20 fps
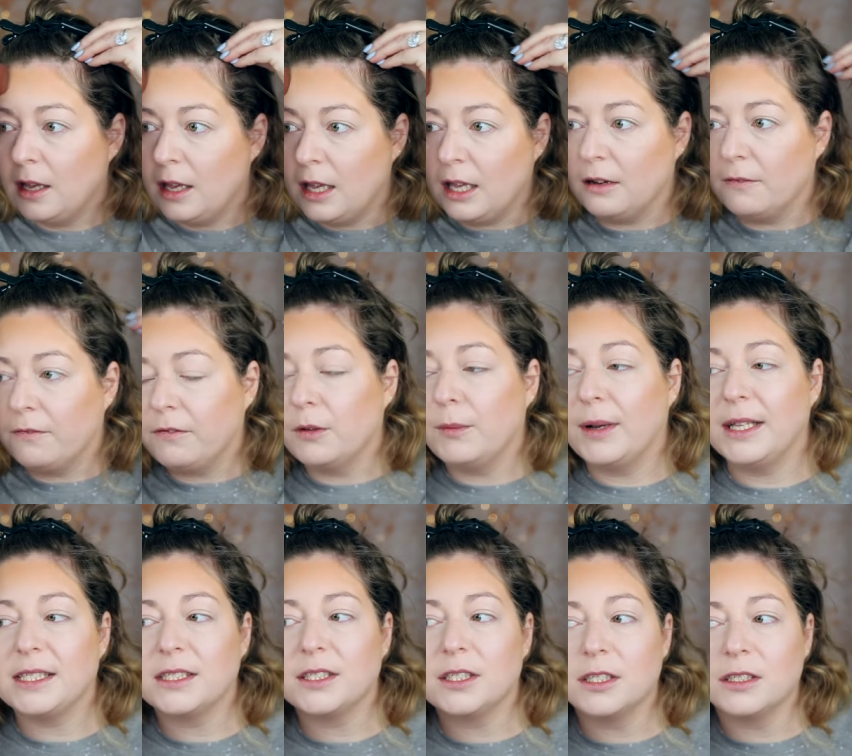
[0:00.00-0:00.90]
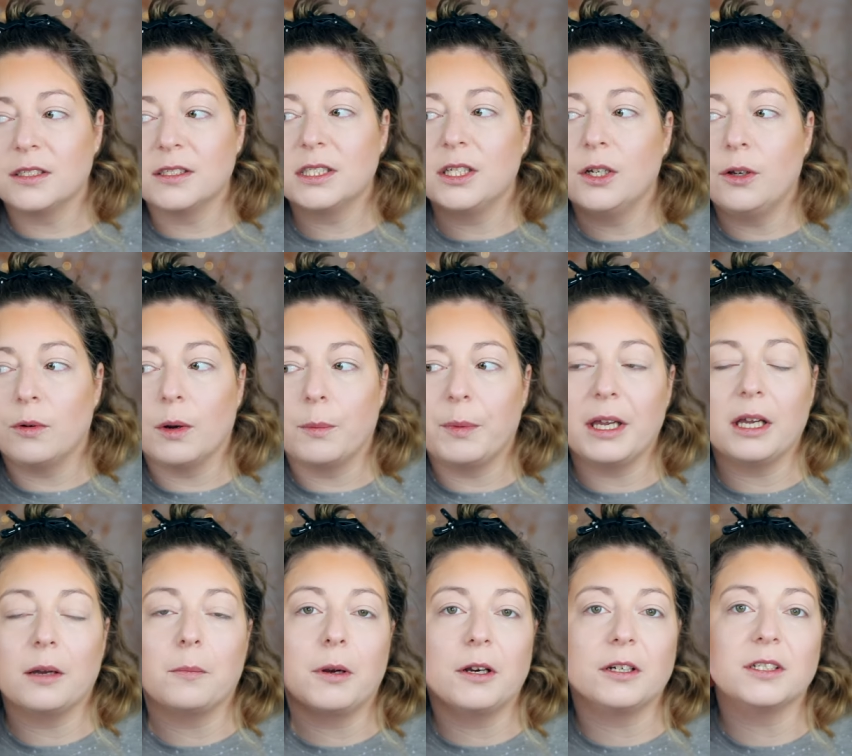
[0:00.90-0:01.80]
influencers who are being
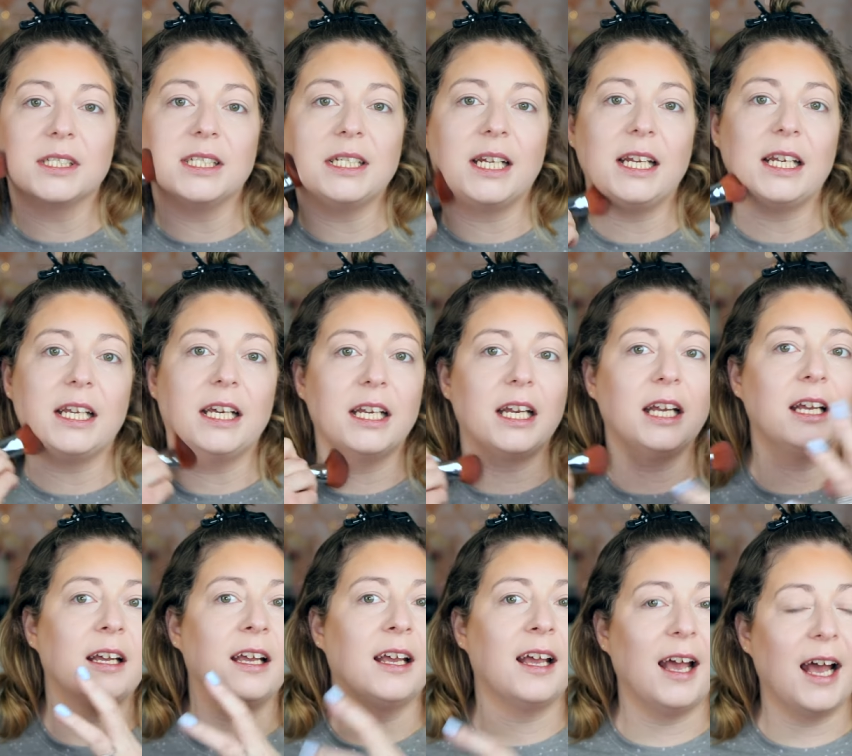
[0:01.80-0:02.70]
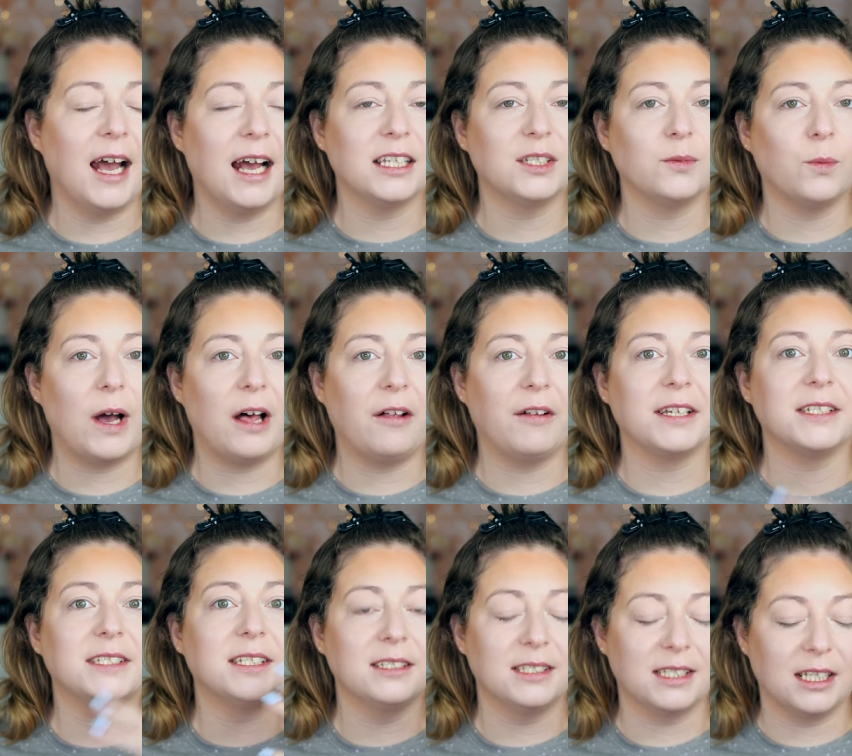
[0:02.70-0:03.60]
impersonated, as well
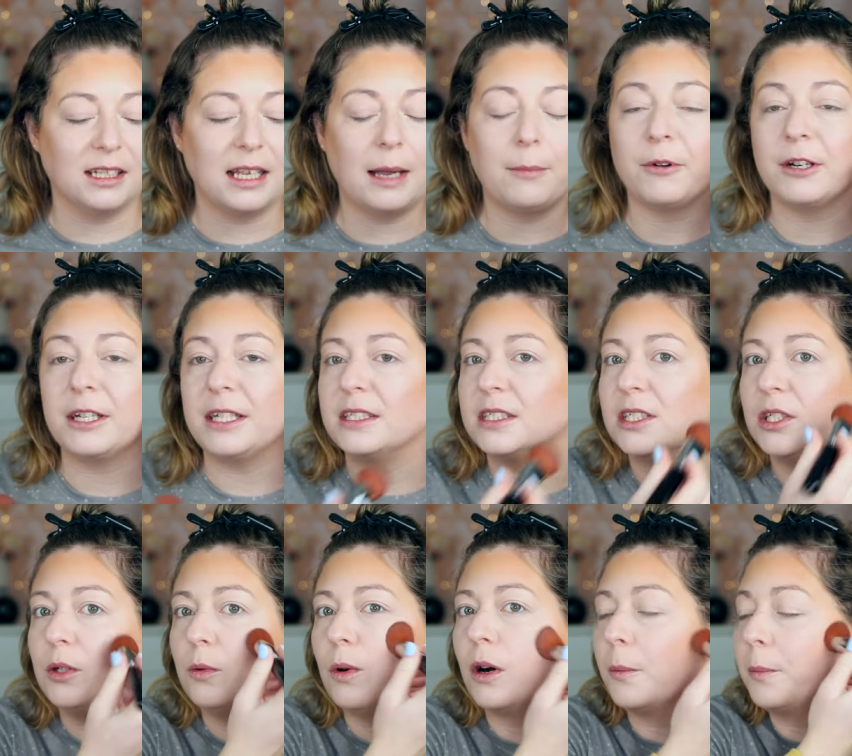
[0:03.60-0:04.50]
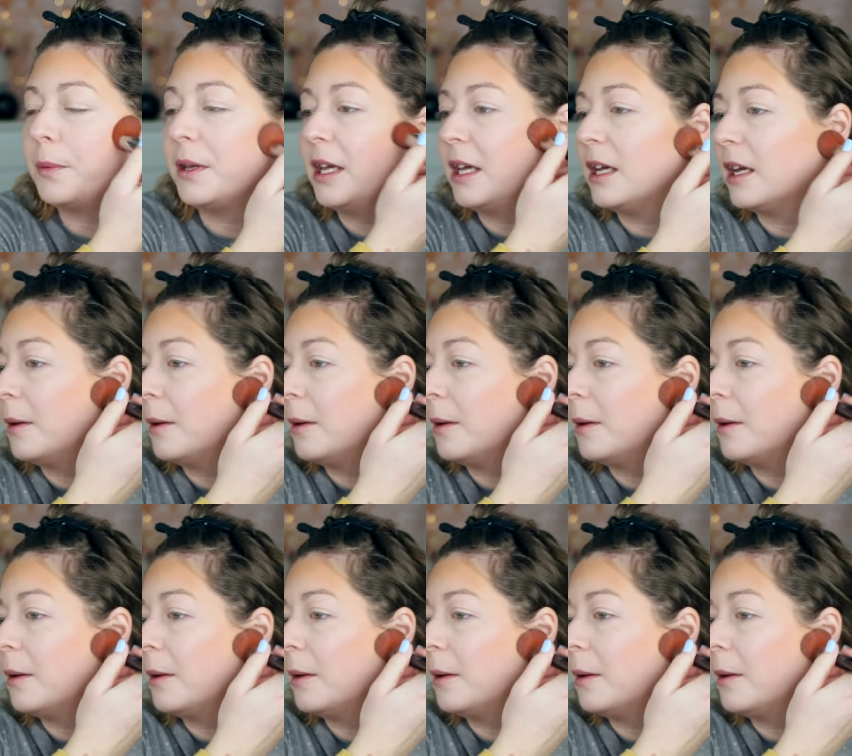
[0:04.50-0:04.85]
as celebrities who are being